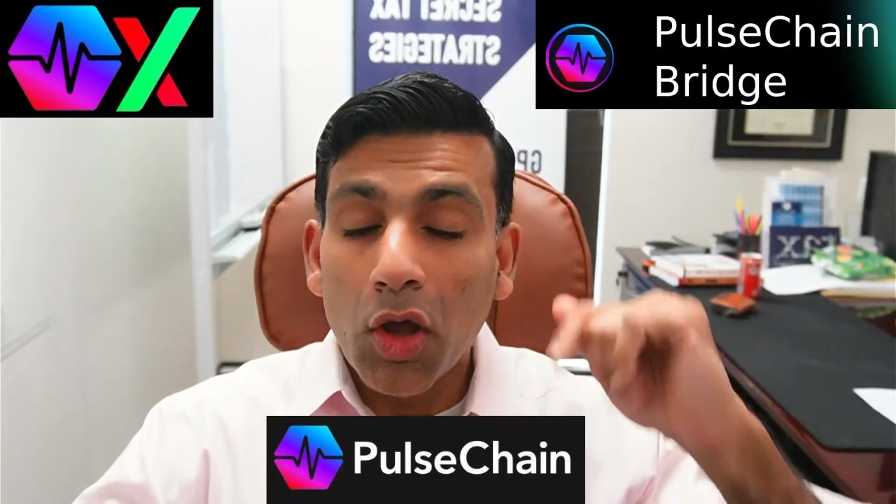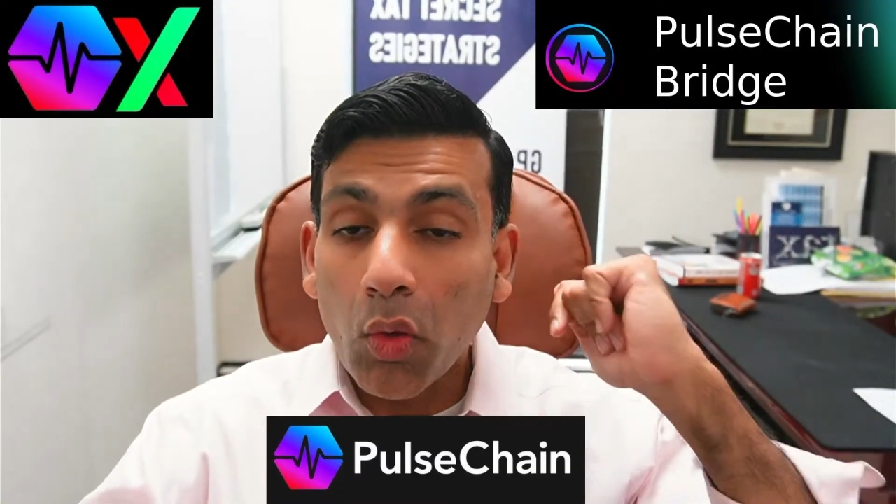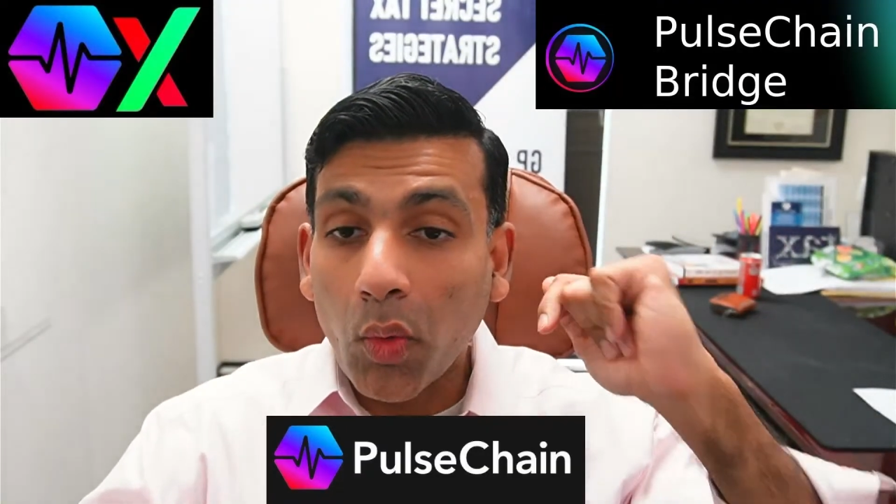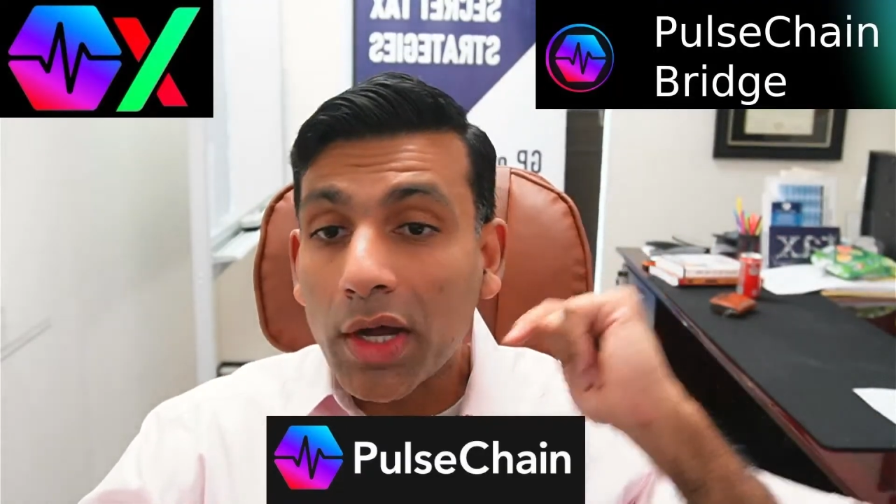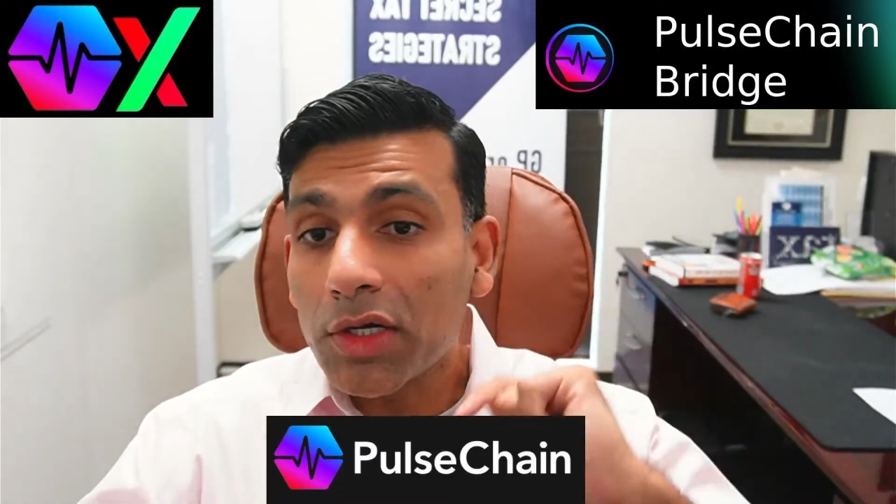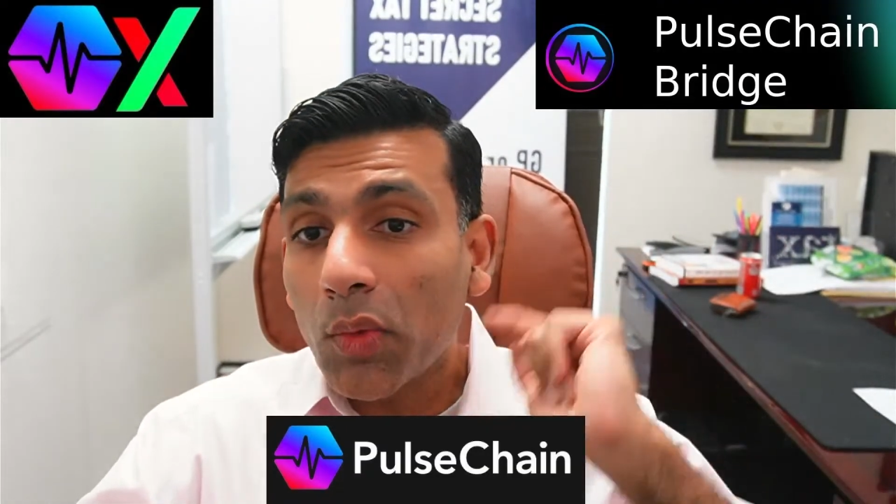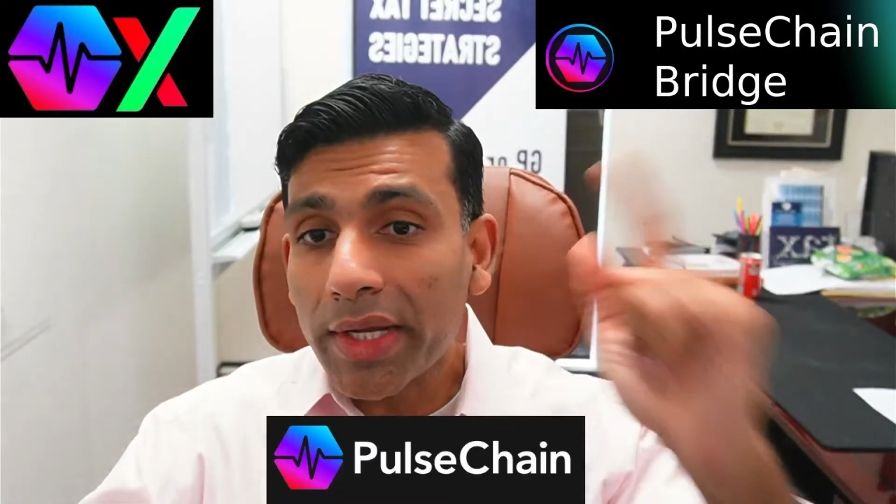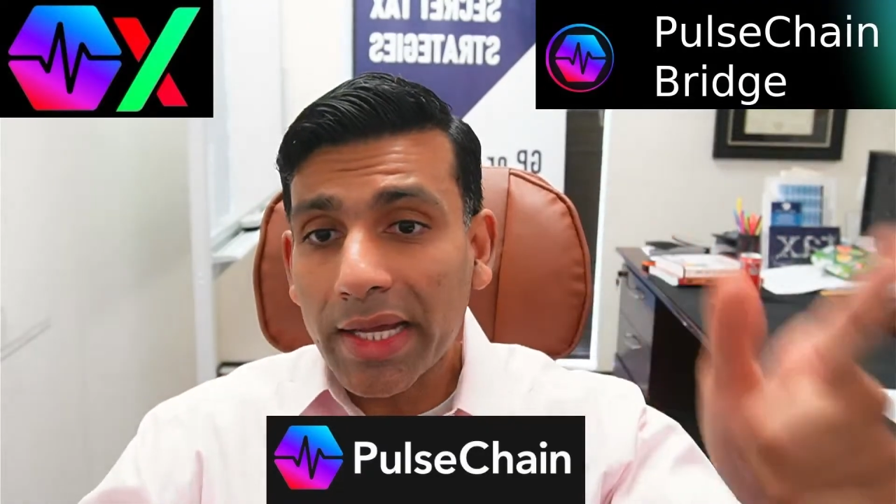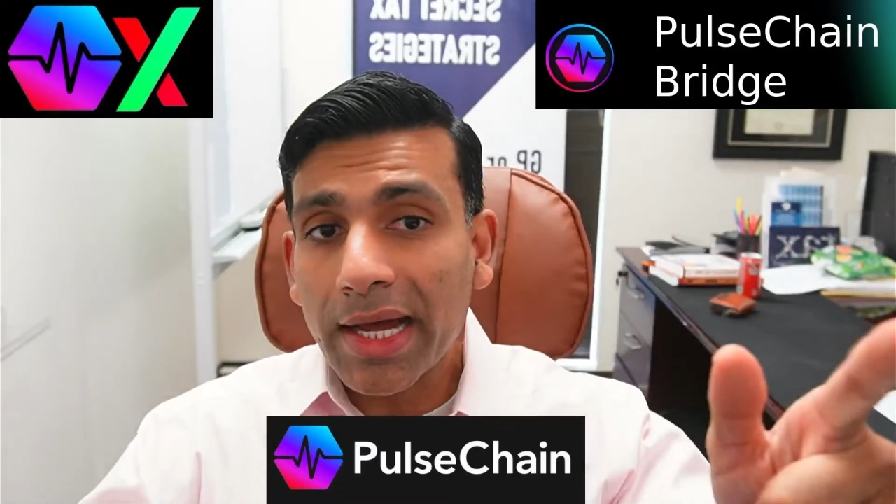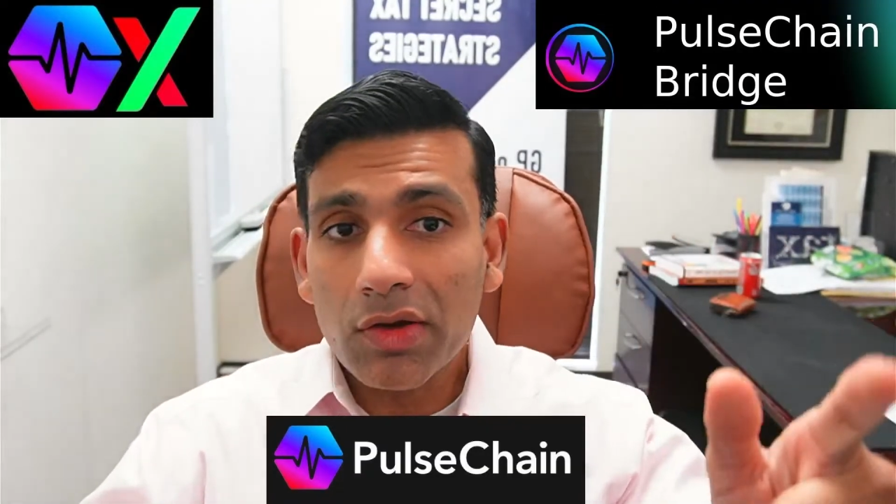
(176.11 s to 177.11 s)
one
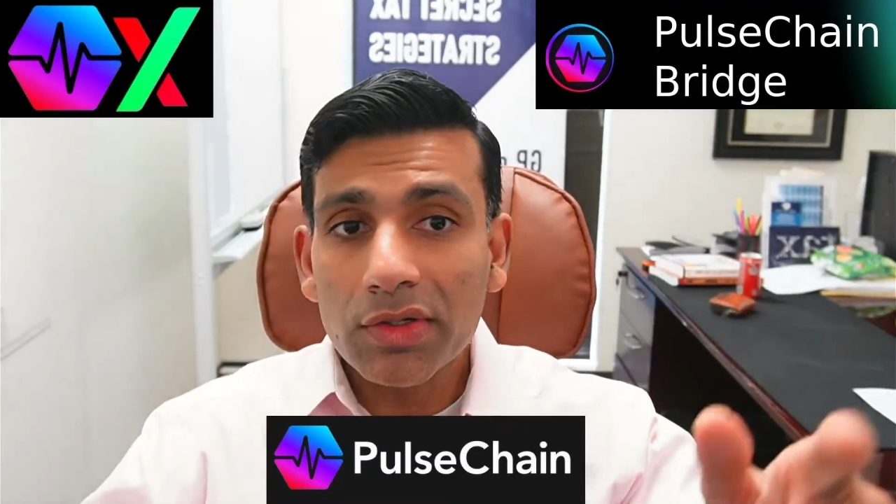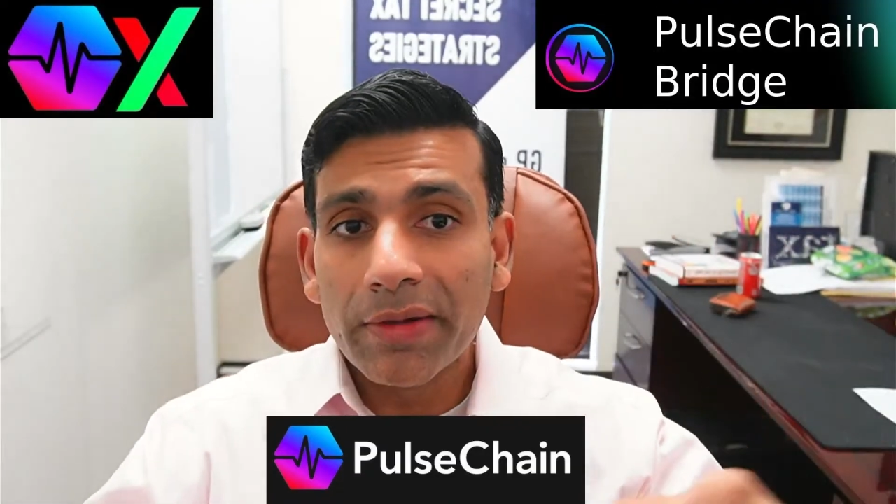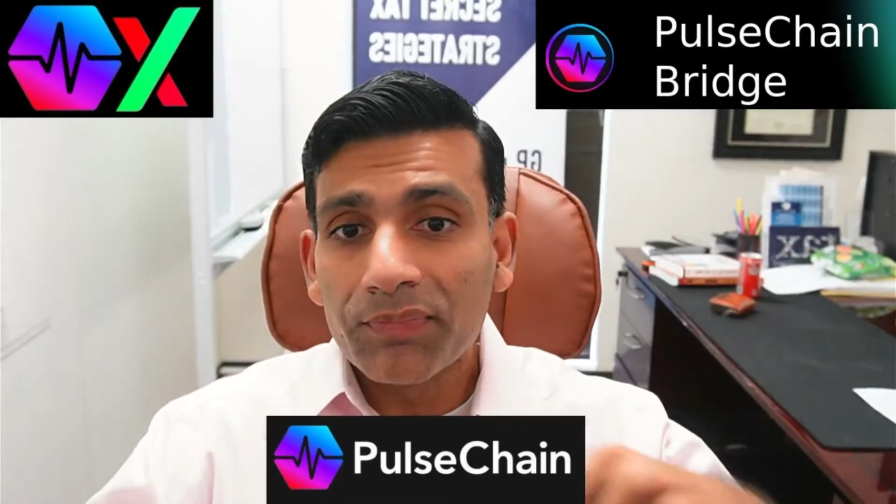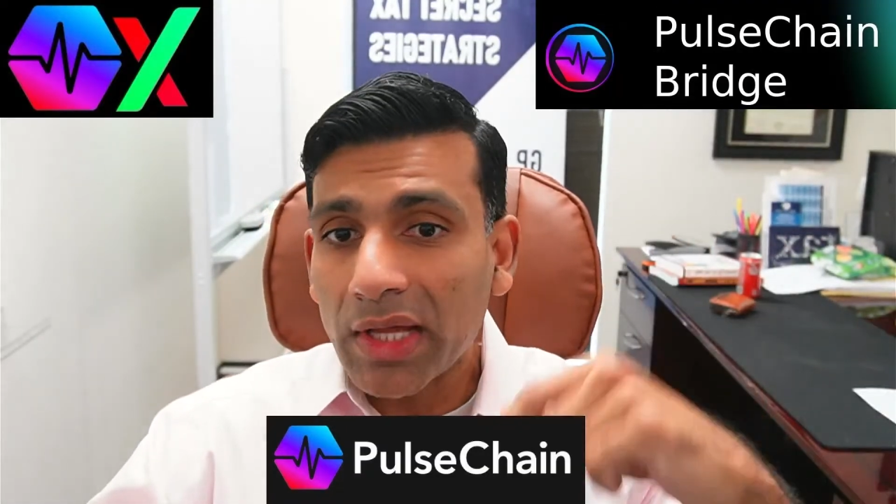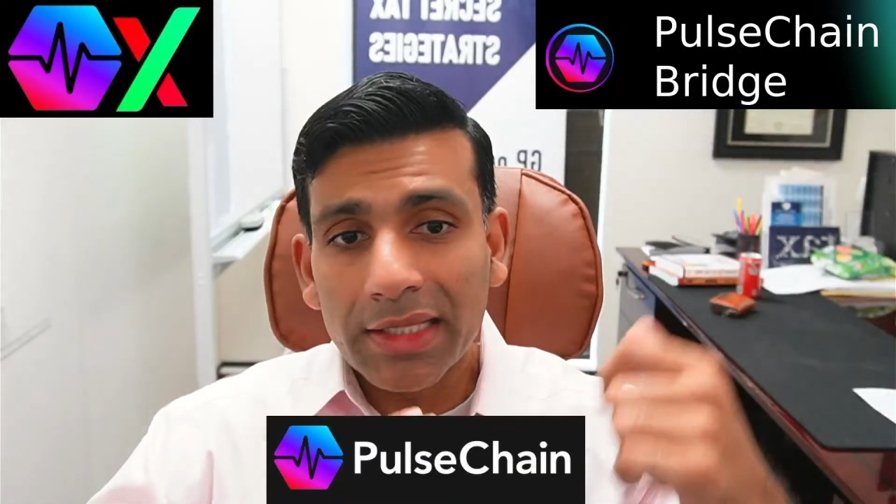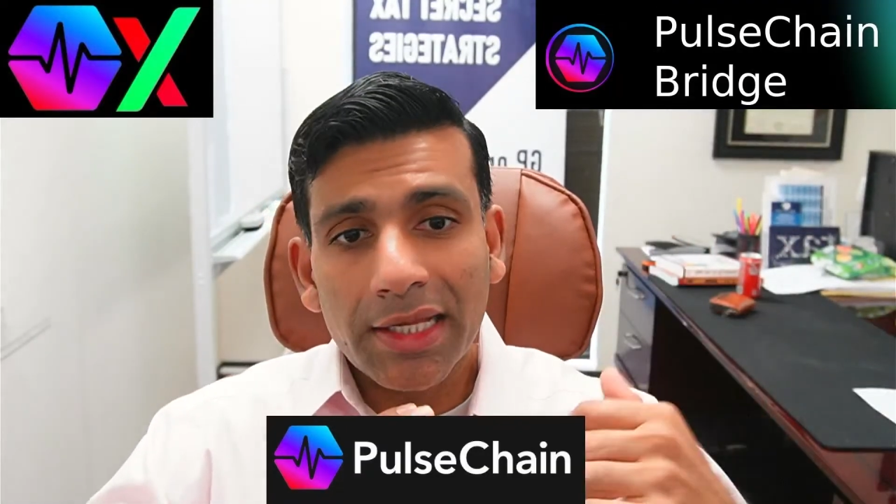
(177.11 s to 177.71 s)
going out and